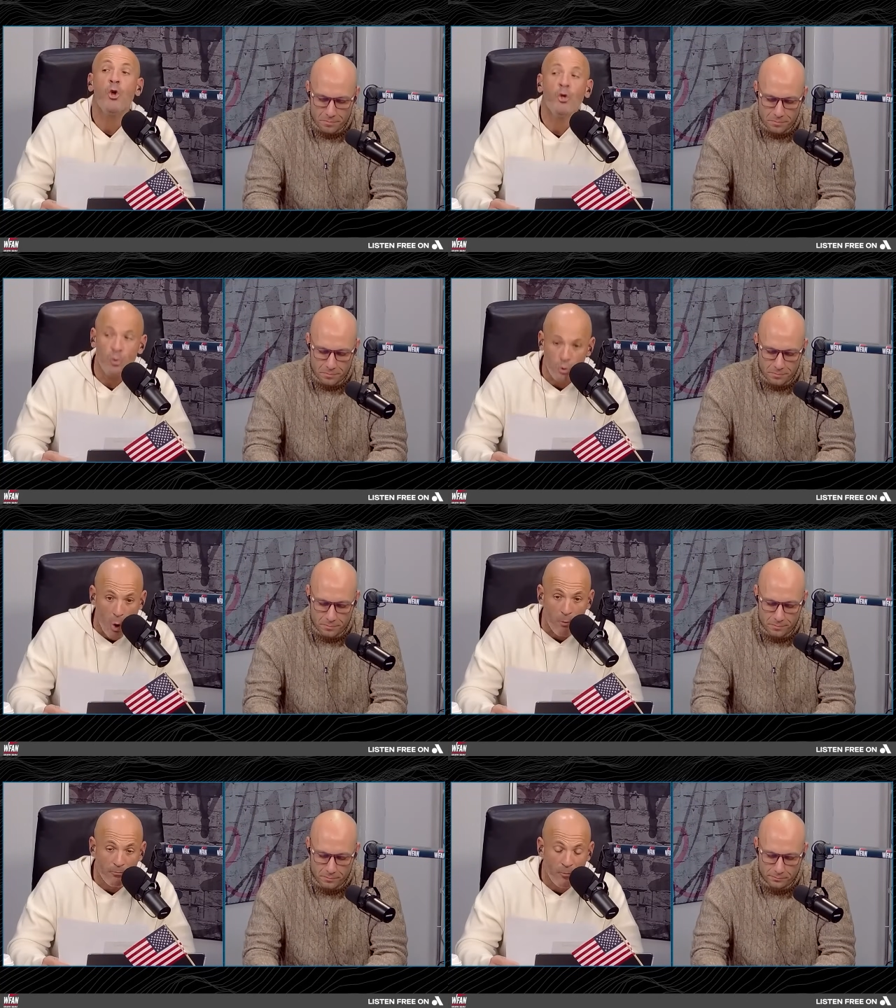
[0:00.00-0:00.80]
Speaker 1: You
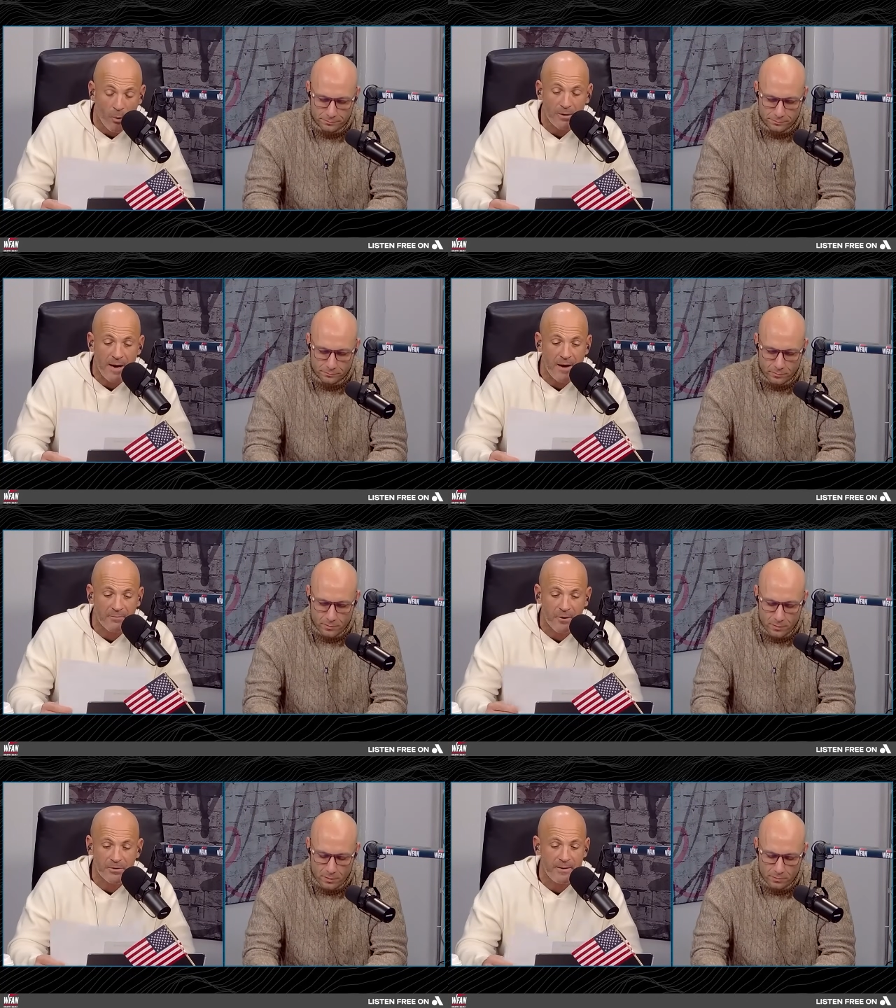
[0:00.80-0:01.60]
go for it.
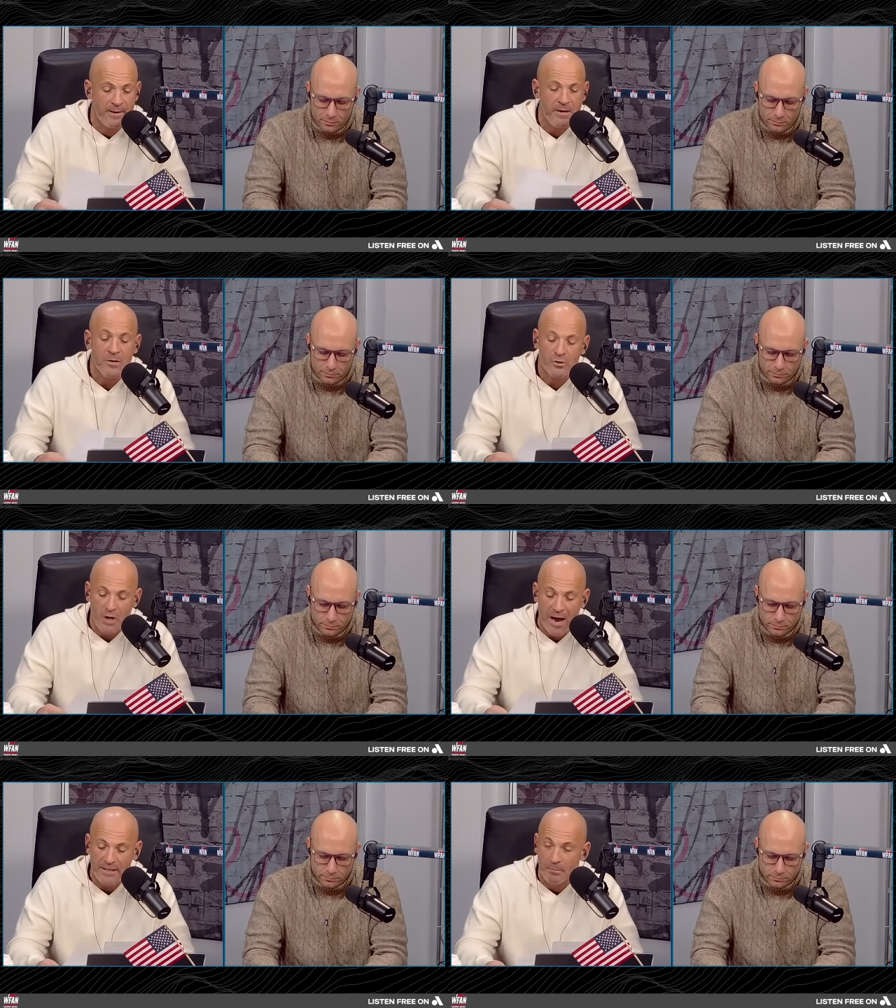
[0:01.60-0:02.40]
Conversely,
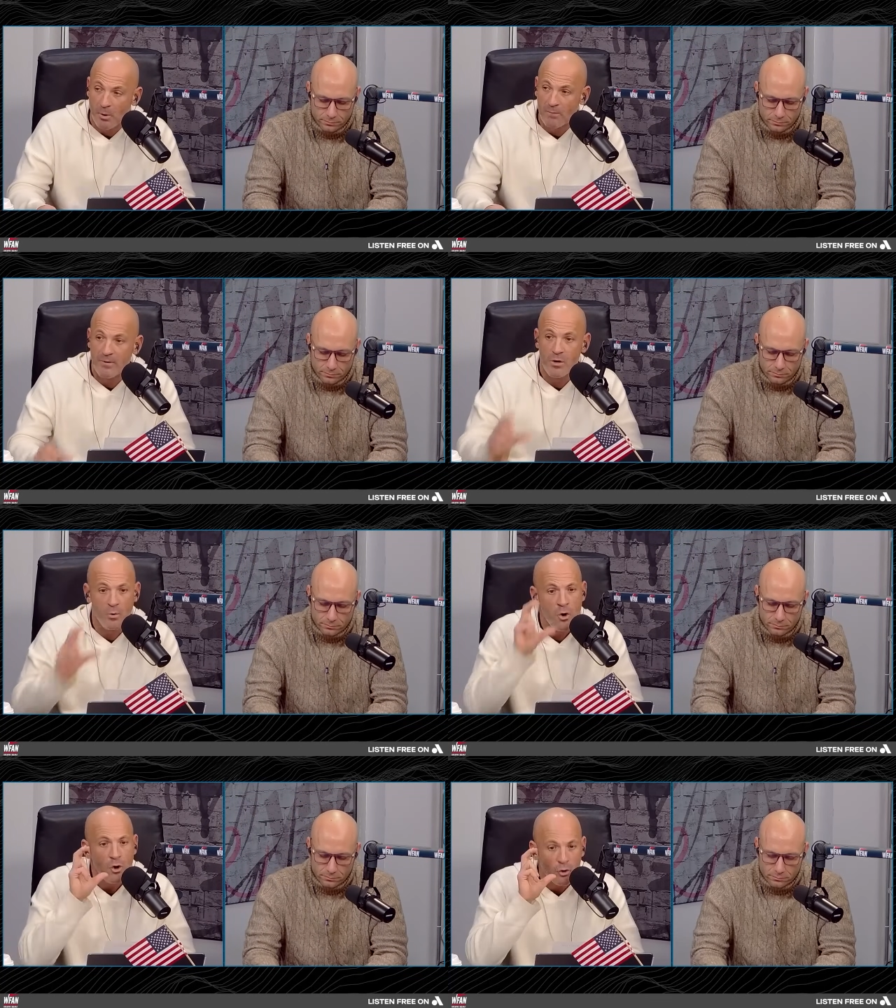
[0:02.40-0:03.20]
Giants' point of view,
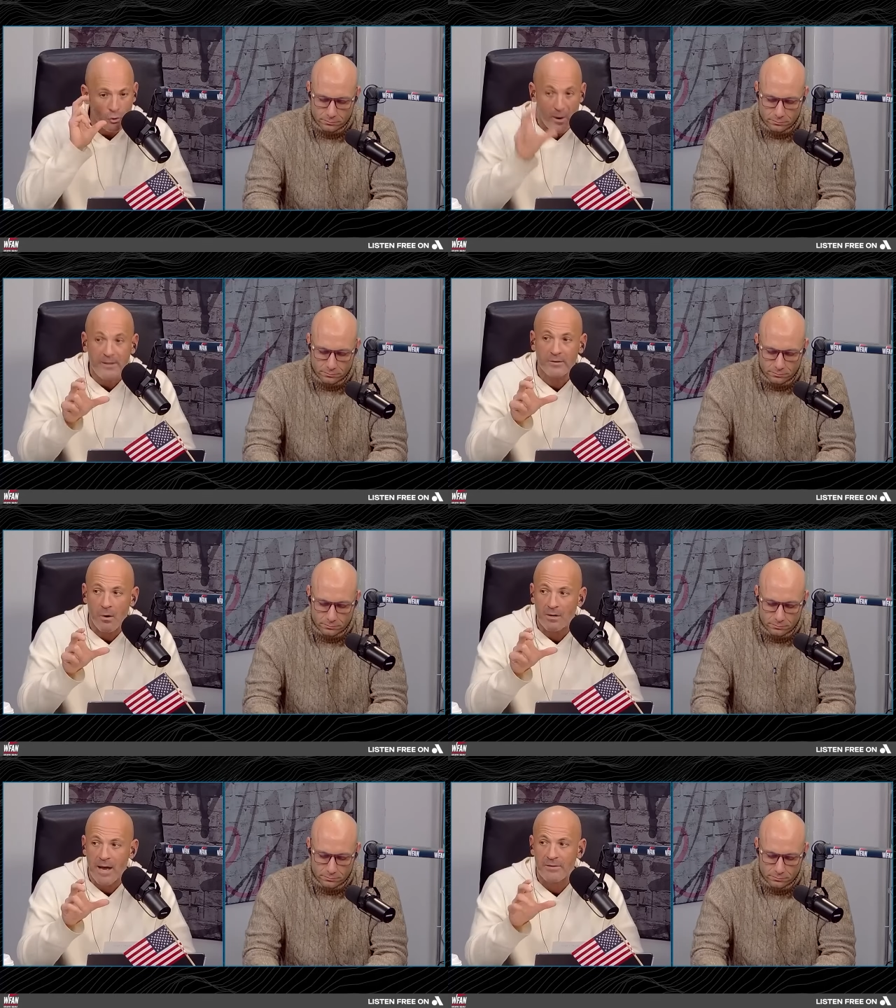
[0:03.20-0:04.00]
great
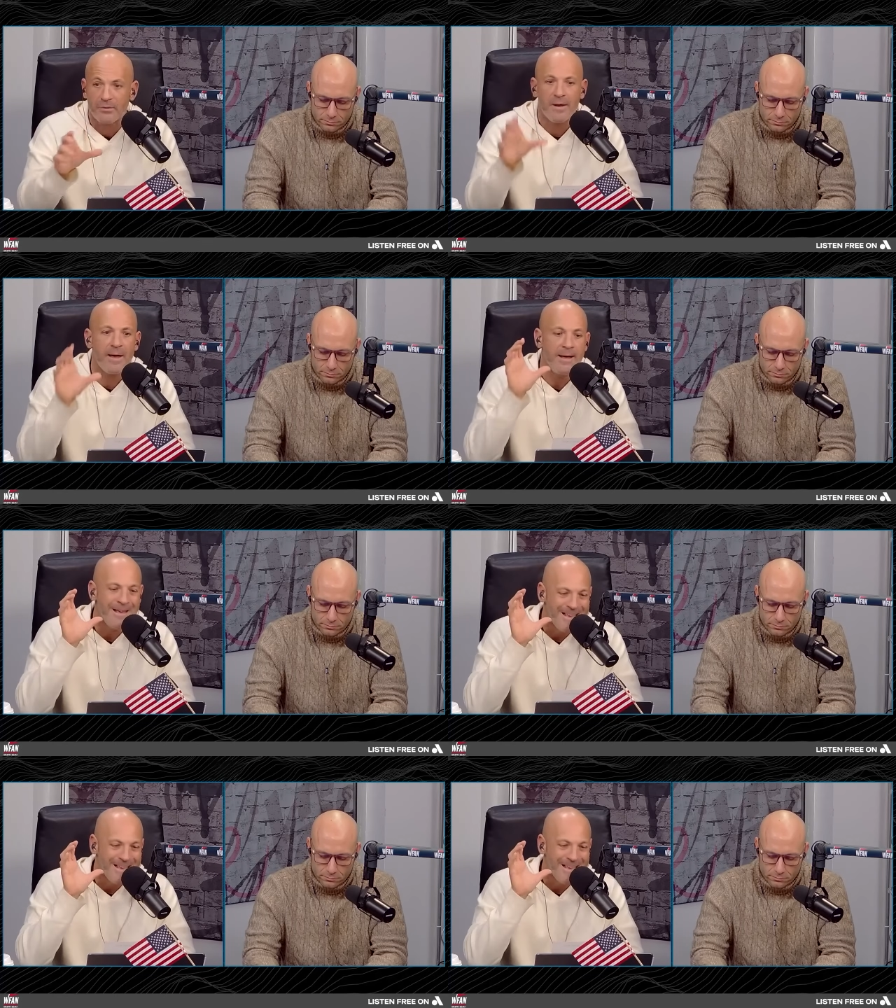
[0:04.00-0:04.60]
start yesterday.